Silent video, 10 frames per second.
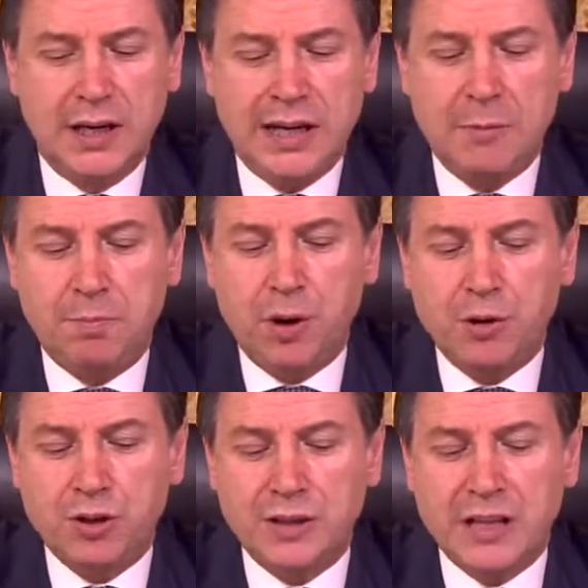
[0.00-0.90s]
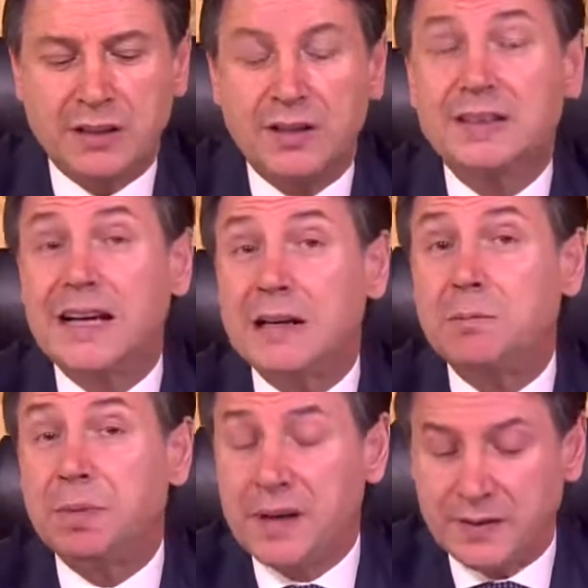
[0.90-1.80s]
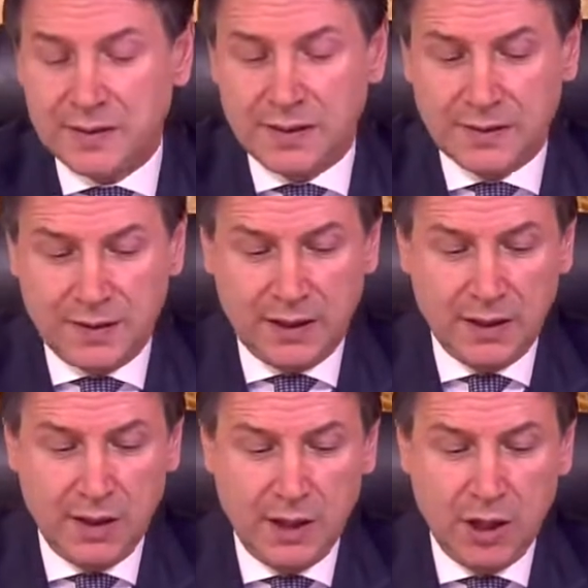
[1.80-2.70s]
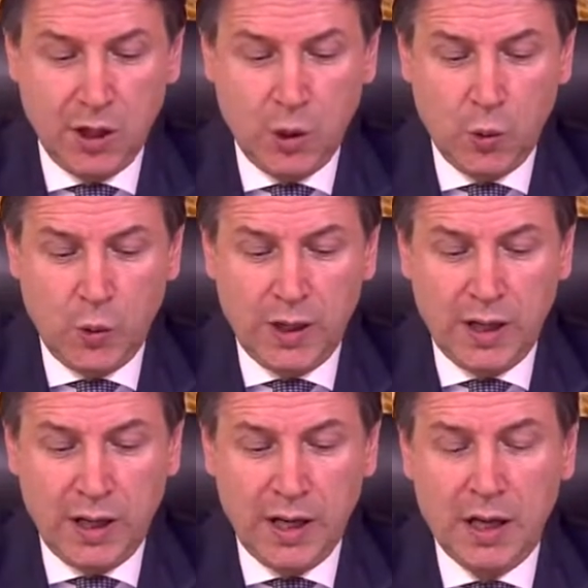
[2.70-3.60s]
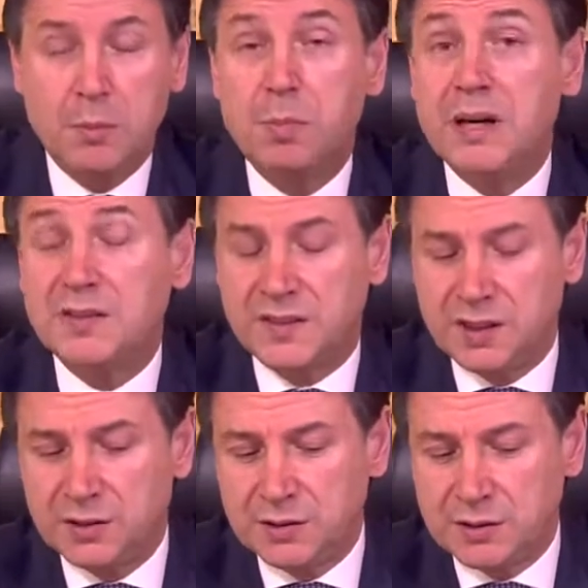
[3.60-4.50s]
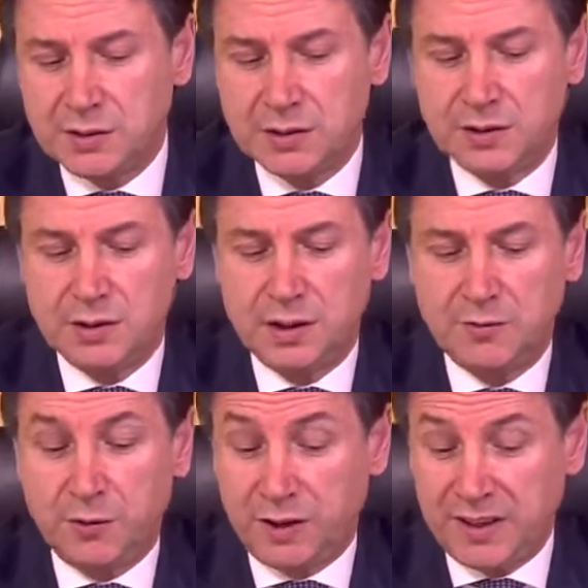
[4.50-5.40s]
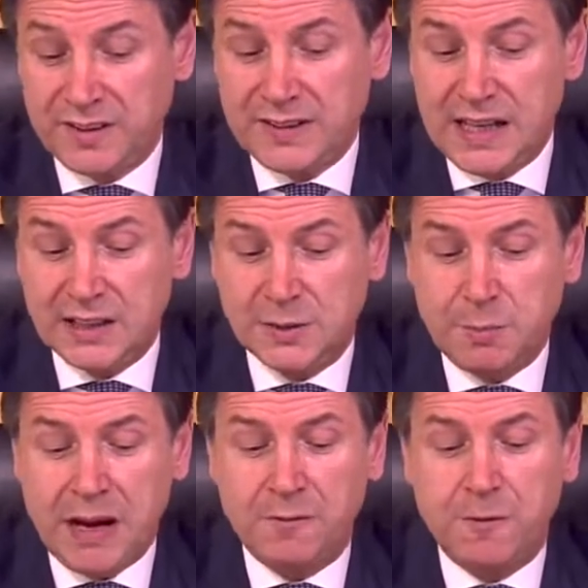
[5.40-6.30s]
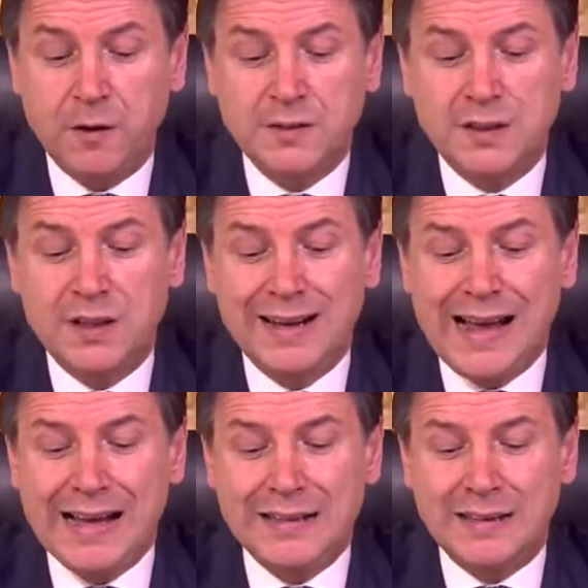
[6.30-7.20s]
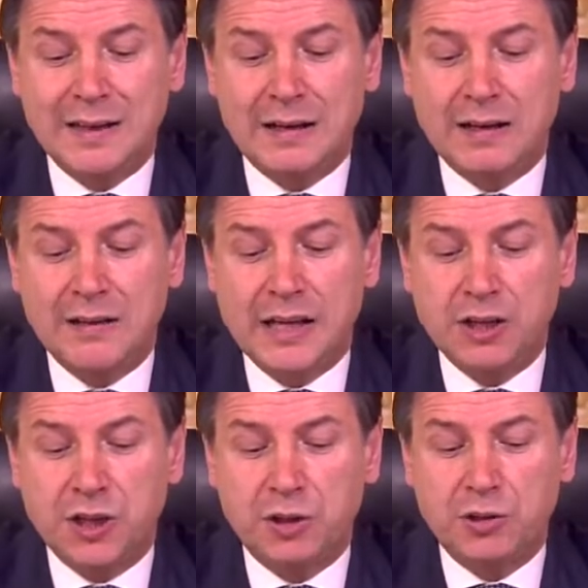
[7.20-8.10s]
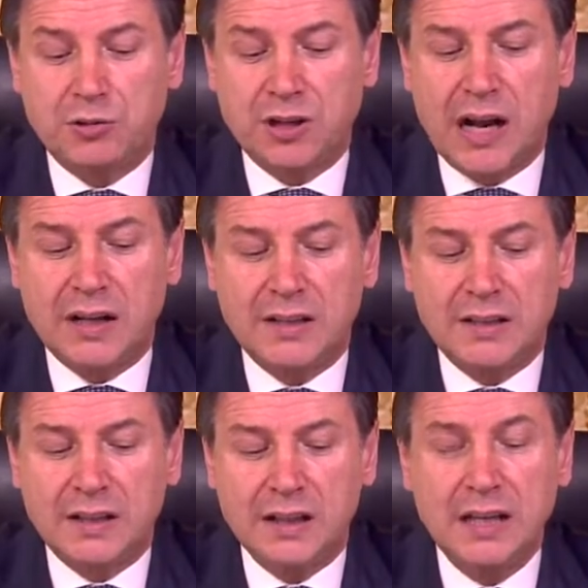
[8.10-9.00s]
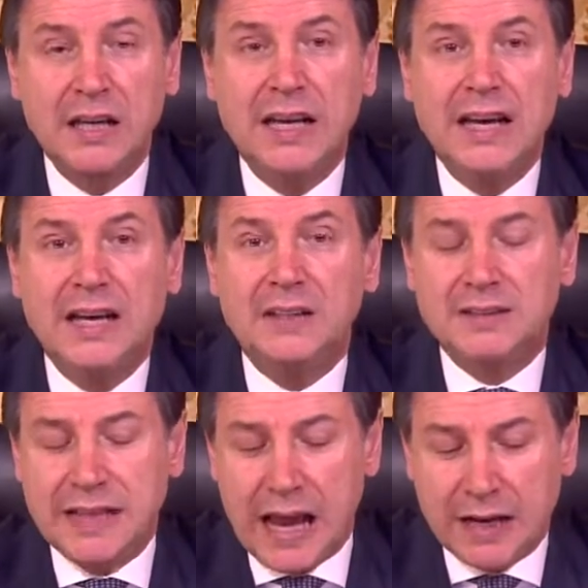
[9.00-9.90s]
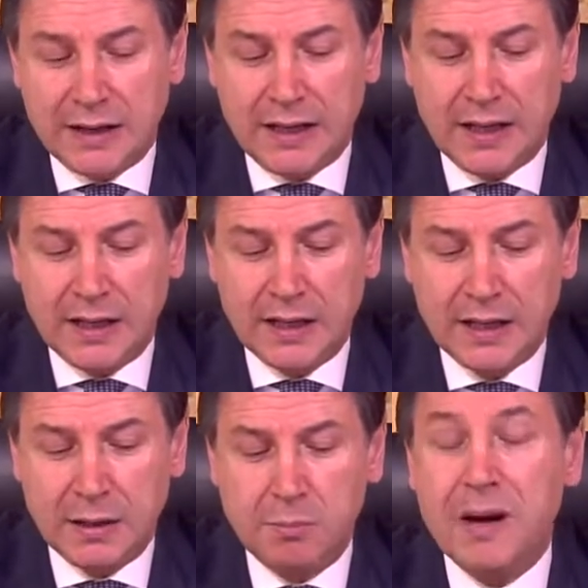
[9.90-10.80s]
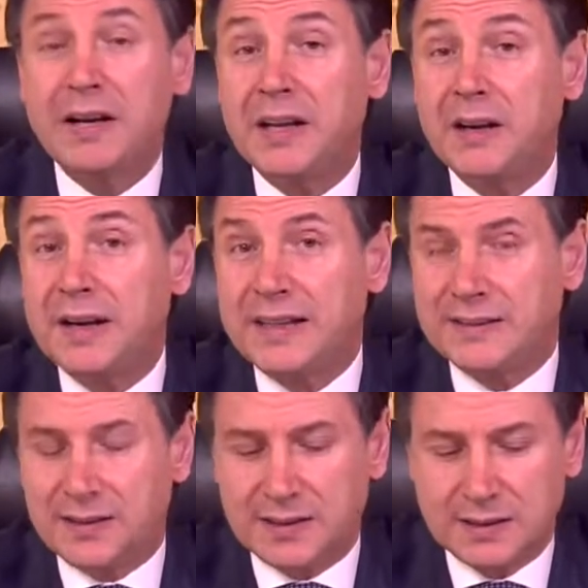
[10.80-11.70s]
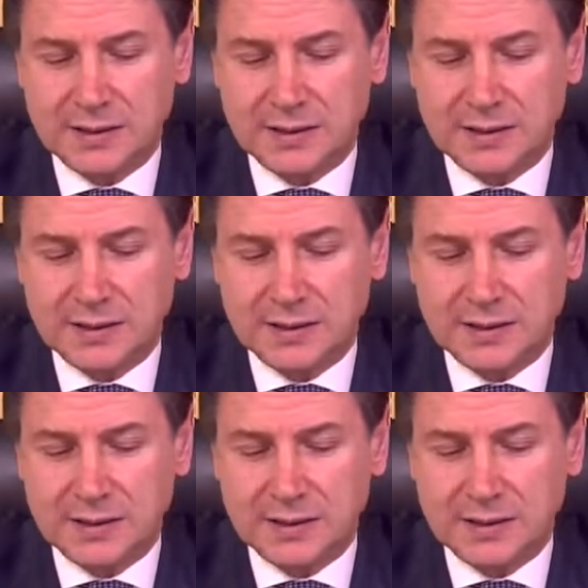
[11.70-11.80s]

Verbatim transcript: an approach that the Italian presidency will pursue, for instance, by fostering land degradation neutrality and tackling marine litter.